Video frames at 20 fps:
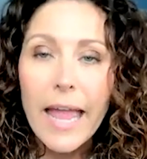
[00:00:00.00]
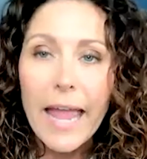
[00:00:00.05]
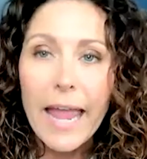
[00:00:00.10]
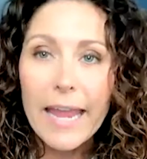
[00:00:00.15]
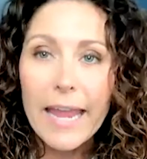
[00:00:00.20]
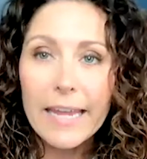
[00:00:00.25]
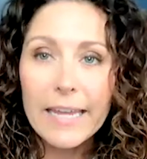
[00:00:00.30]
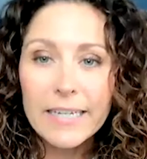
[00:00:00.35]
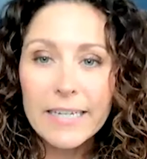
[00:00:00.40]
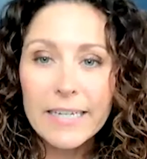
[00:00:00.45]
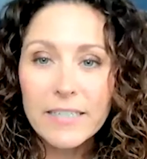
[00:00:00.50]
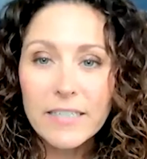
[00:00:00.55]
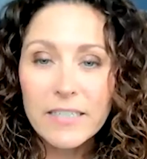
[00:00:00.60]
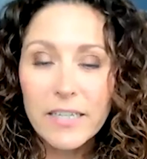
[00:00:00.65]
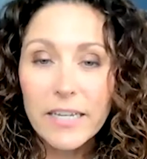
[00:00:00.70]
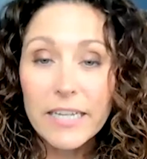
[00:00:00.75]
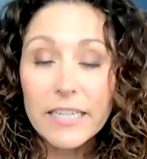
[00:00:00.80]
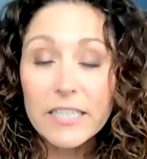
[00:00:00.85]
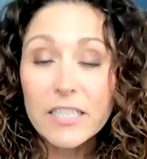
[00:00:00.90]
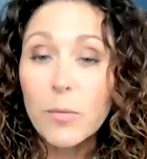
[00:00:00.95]
And
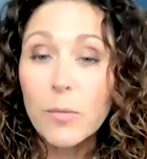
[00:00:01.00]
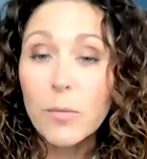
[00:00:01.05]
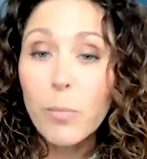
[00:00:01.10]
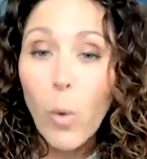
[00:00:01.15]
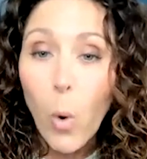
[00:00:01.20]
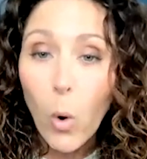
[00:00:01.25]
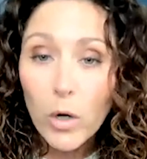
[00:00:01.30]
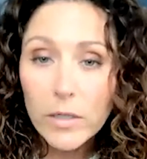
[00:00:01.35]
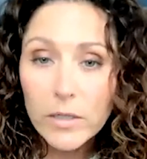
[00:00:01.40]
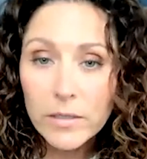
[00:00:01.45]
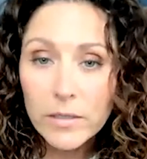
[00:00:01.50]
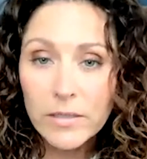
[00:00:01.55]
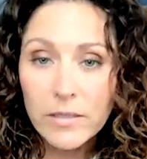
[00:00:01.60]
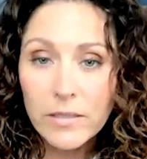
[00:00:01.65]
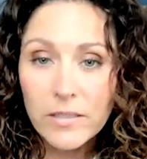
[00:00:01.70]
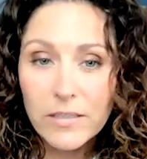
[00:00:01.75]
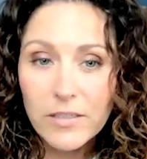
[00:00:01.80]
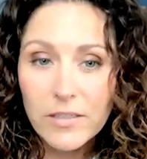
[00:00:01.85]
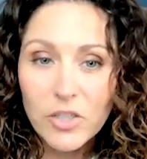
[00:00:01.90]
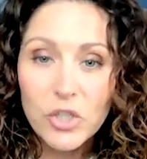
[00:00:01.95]
it's
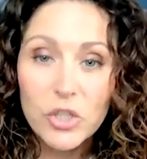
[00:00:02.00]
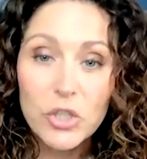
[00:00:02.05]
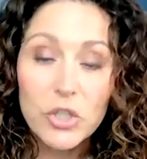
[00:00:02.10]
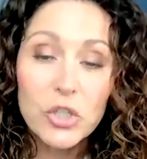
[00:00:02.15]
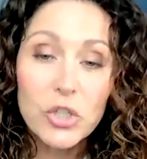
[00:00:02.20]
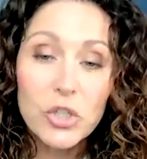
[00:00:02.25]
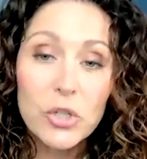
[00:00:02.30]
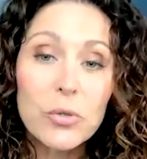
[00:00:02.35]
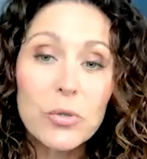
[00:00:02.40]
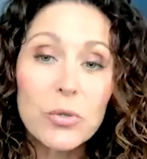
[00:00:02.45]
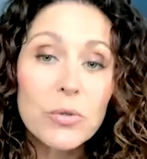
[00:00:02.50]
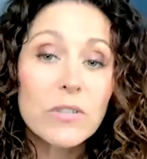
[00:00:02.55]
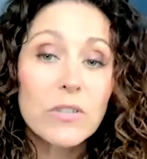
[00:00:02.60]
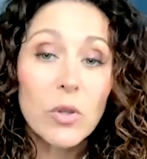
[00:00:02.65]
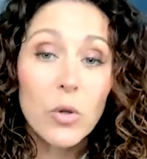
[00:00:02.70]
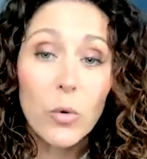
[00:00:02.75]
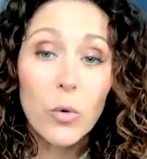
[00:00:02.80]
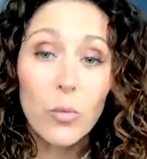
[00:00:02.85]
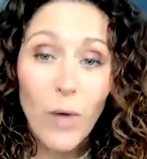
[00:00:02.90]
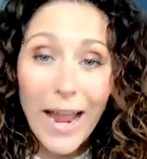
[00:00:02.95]
important to choose
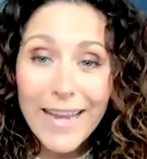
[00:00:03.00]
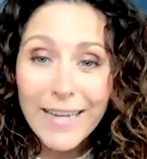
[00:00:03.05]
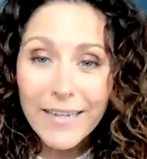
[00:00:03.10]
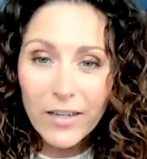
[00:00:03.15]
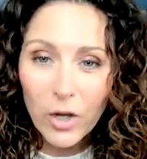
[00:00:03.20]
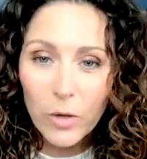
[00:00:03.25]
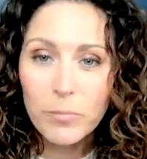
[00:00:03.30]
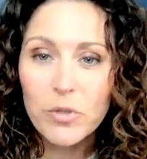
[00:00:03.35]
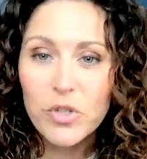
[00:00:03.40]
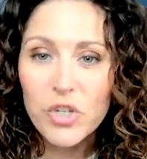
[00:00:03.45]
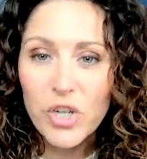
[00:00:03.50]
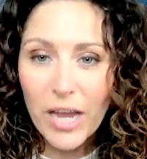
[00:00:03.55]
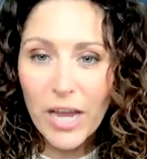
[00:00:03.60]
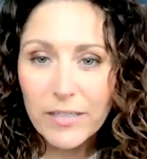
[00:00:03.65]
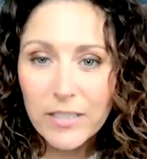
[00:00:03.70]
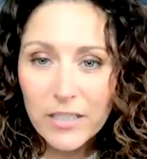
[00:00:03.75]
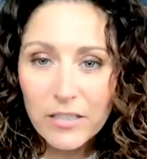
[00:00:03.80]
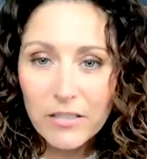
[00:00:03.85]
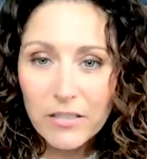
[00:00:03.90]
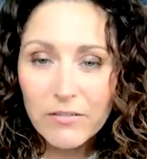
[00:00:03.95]
the right
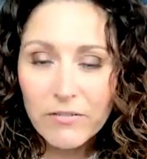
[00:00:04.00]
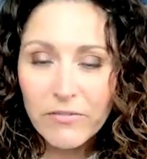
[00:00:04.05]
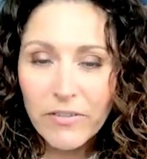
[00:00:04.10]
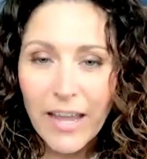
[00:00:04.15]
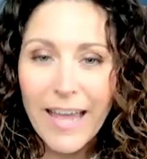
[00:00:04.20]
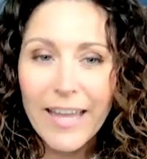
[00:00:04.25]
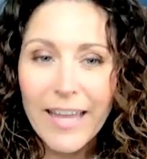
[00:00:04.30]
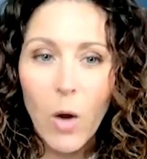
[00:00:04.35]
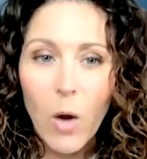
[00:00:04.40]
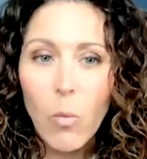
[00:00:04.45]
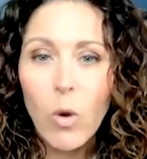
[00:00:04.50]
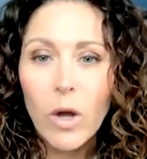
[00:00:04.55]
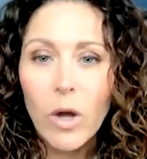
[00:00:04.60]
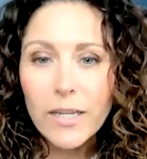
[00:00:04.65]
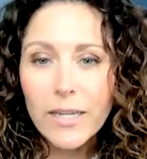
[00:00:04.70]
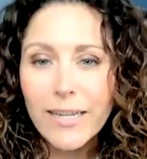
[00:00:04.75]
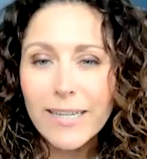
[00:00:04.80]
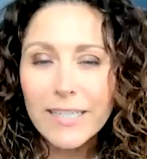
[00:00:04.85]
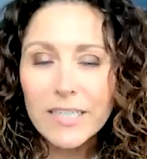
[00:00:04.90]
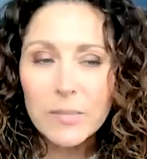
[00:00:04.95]
objective. And I
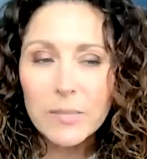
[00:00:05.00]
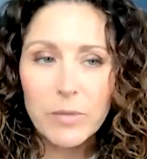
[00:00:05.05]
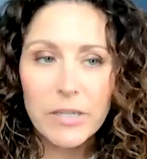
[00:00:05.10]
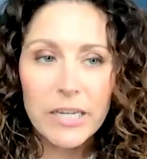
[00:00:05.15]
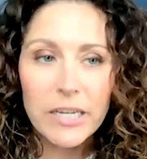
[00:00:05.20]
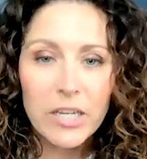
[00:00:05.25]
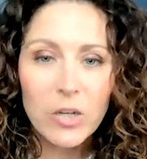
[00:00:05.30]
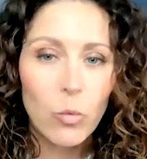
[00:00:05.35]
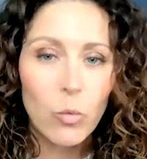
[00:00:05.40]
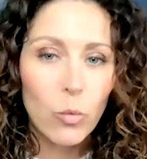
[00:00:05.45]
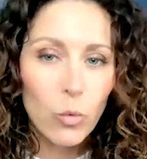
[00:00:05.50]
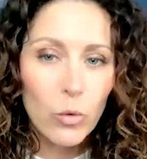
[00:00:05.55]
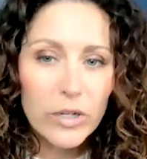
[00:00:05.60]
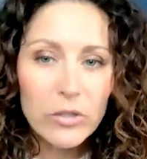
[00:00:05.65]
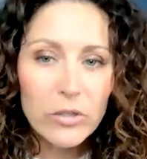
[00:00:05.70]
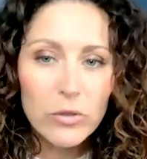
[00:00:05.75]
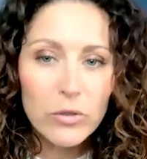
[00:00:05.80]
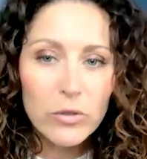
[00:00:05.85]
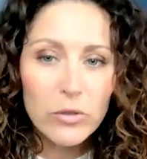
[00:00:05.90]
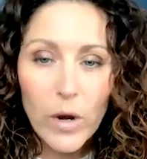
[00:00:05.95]
want to explain
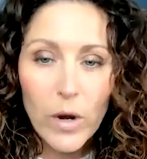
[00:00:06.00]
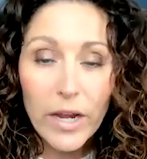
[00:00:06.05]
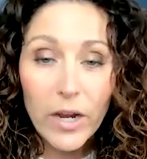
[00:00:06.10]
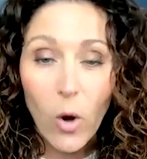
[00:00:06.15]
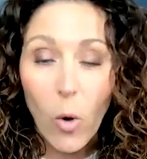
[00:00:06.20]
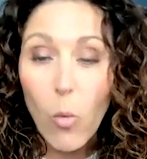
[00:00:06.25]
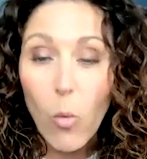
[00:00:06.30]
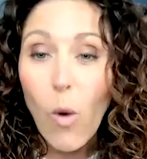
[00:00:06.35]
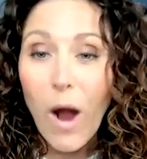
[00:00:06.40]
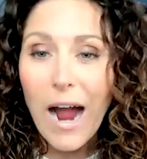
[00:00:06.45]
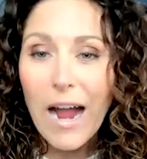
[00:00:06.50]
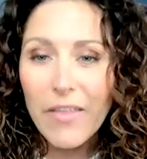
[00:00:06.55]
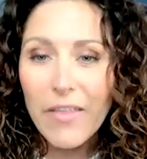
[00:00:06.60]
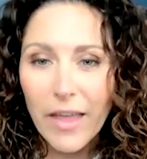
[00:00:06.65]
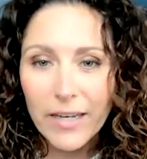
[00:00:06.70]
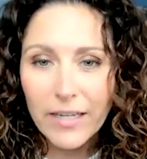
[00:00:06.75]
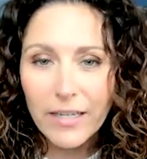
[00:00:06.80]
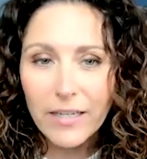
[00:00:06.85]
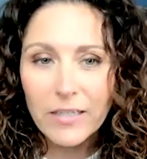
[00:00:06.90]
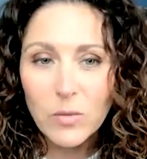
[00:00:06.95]
real quick why
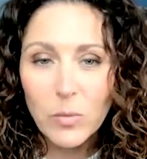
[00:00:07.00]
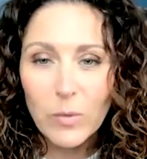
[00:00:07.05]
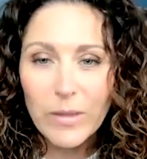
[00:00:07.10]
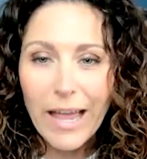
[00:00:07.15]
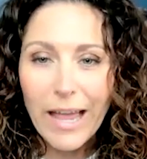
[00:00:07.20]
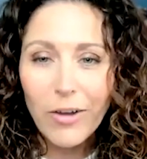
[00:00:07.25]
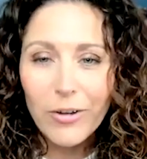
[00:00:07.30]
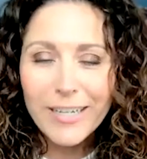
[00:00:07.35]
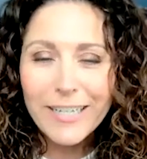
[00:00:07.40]
that is without